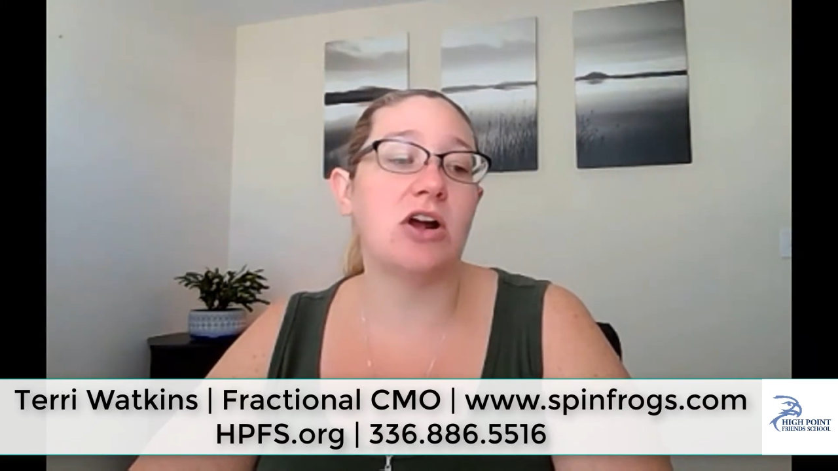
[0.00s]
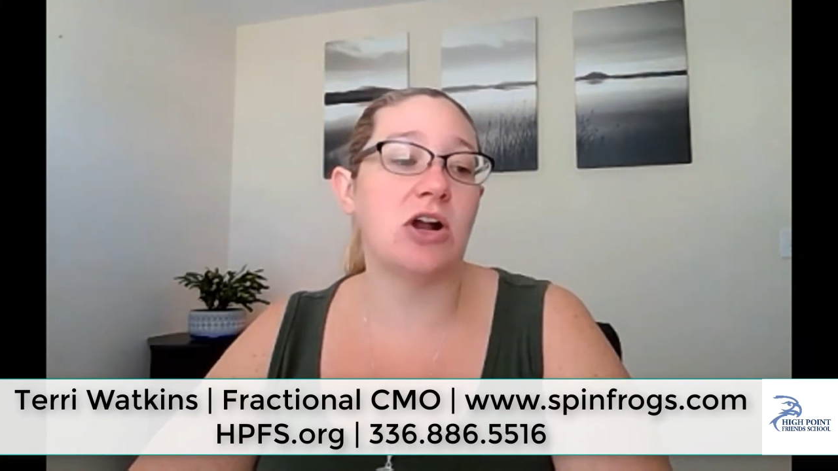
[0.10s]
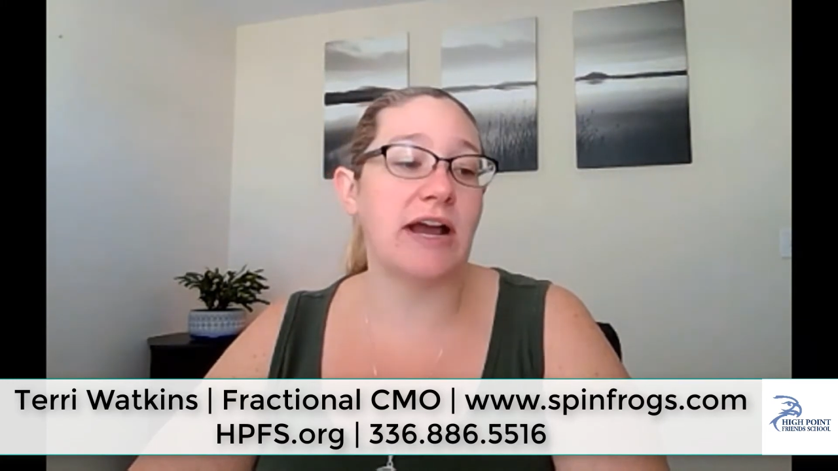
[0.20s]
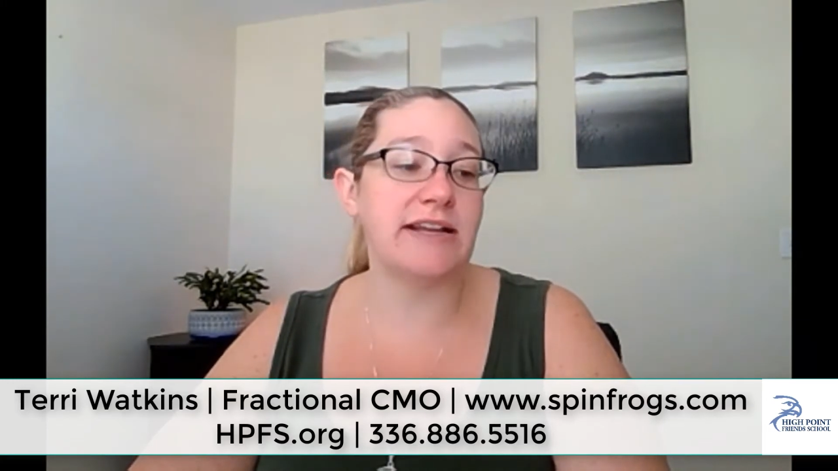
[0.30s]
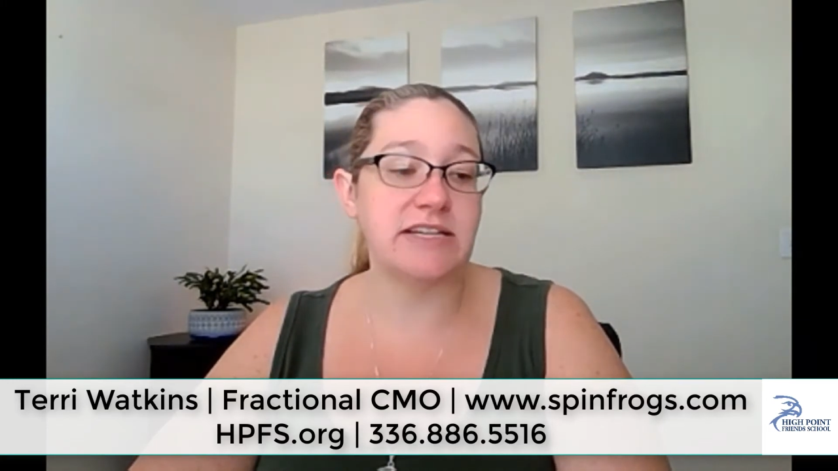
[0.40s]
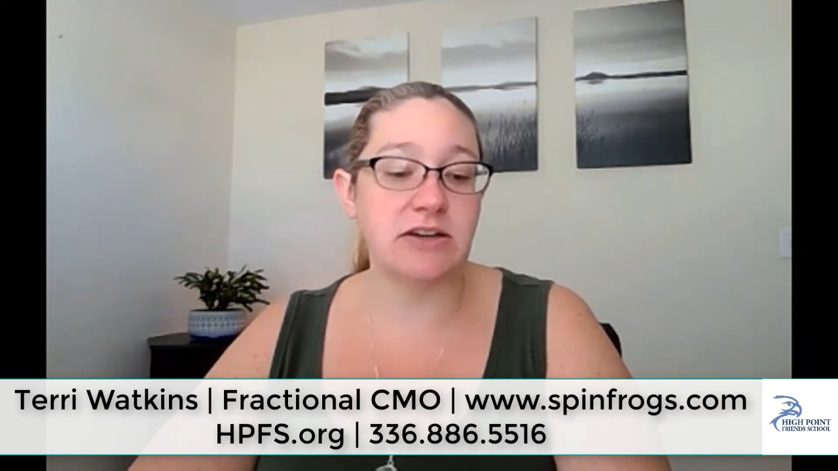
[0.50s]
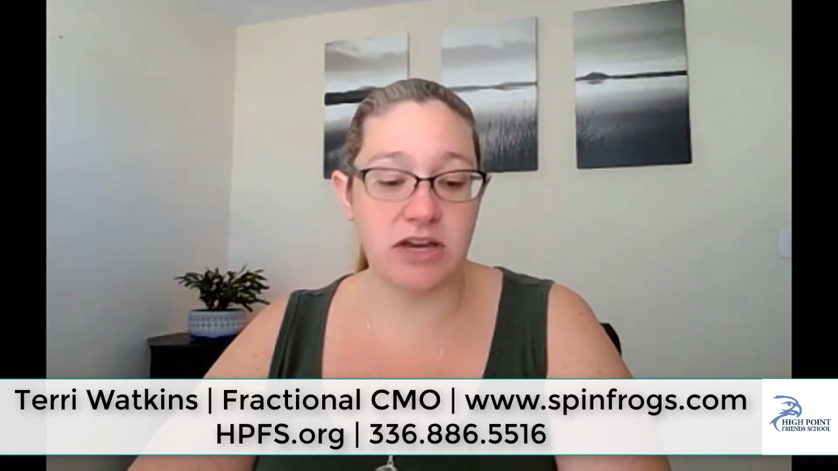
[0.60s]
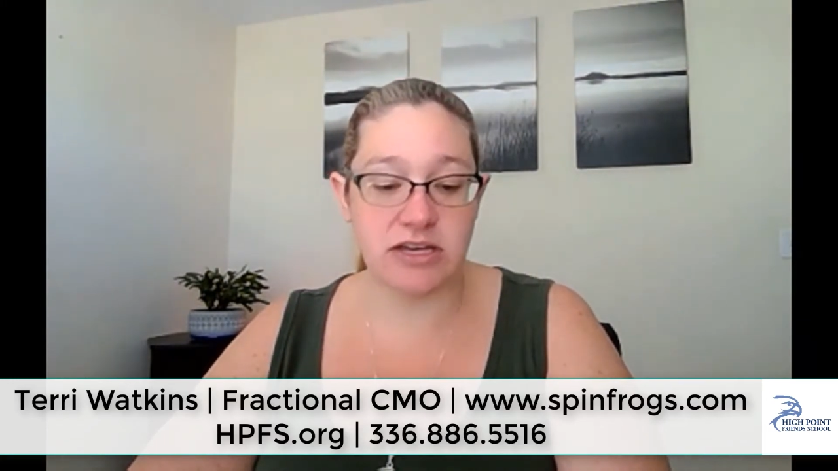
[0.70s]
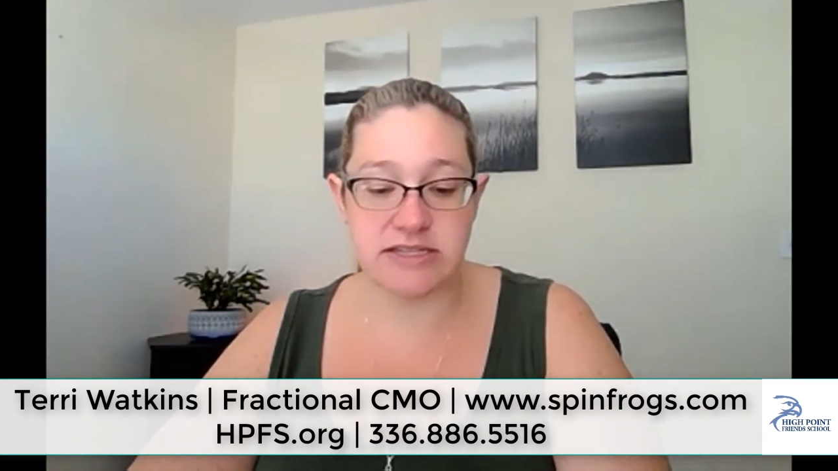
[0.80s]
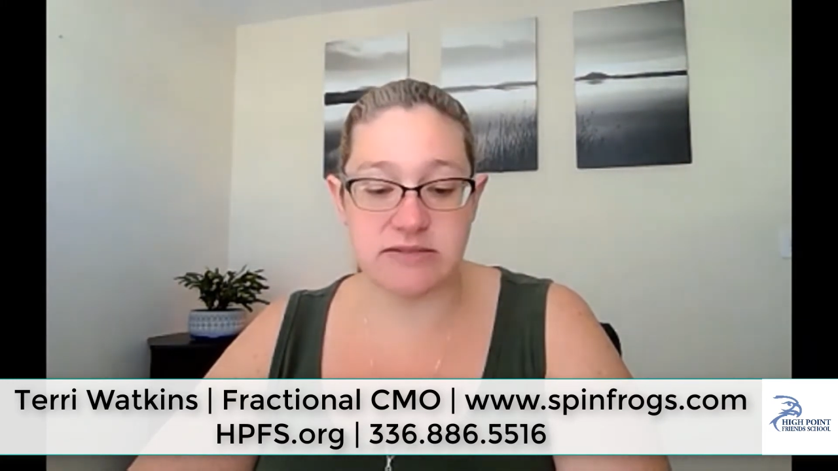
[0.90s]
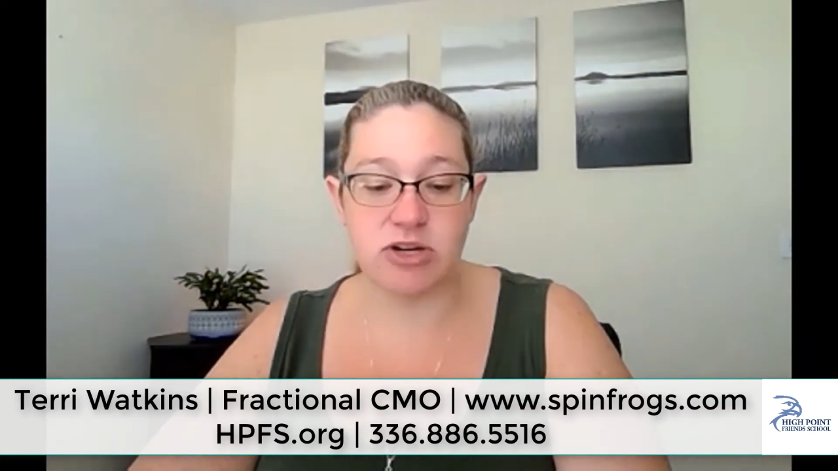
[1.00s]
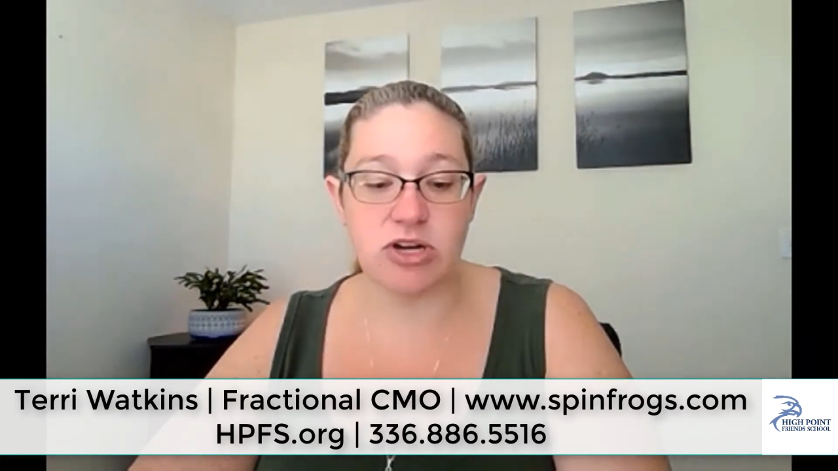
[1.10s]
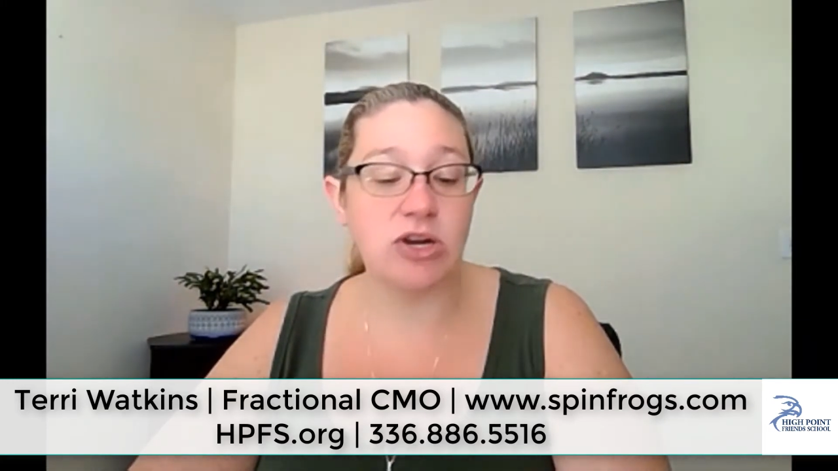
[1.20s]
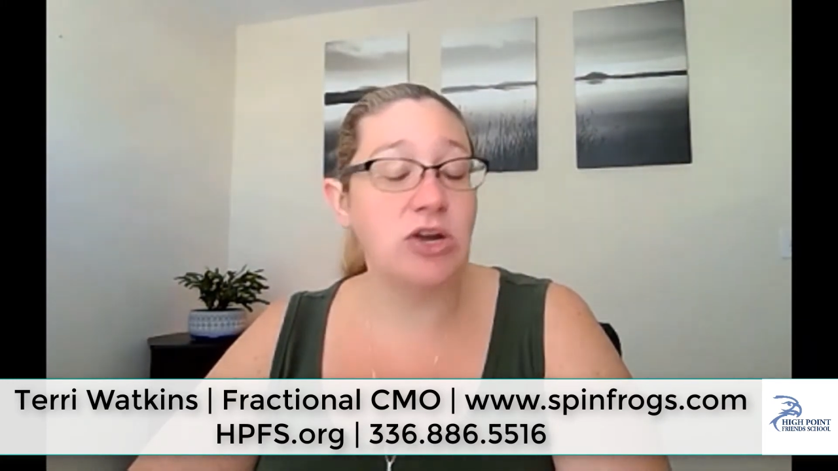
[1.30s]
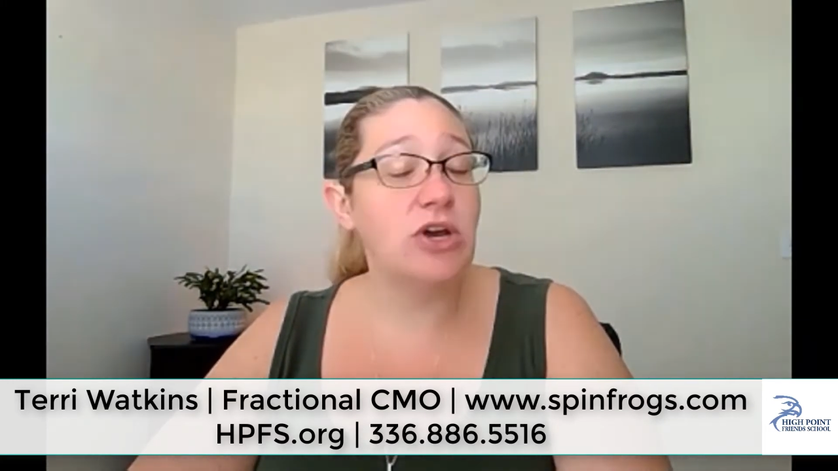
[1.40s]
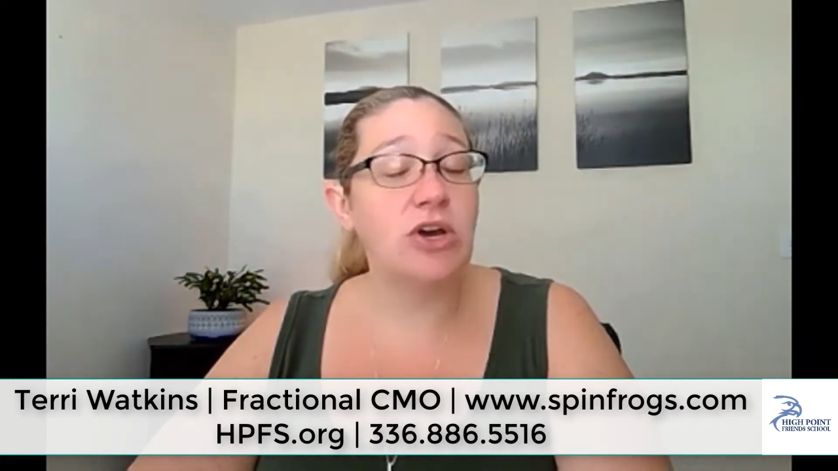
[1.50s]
our ideal customer,